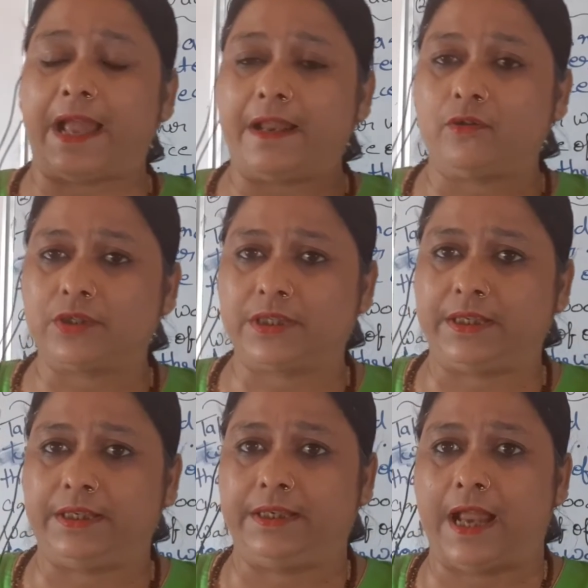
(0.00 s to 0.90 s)

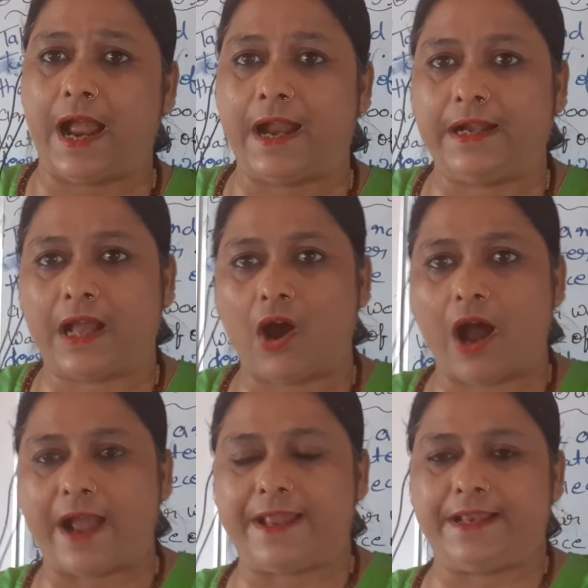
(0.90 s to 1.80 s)
kerosene and
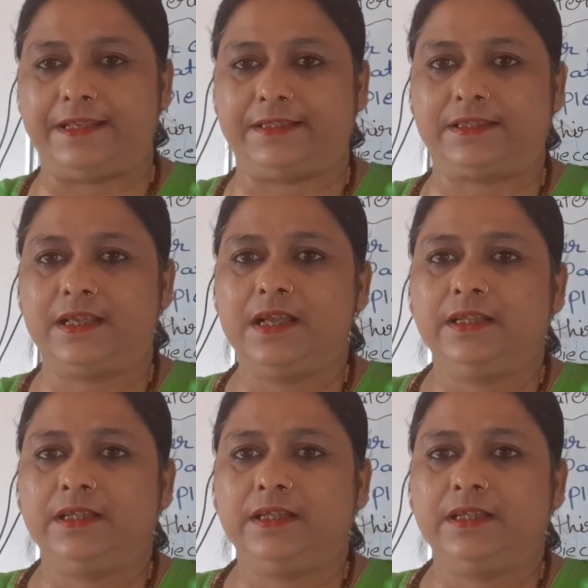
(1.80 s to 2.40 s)
ice,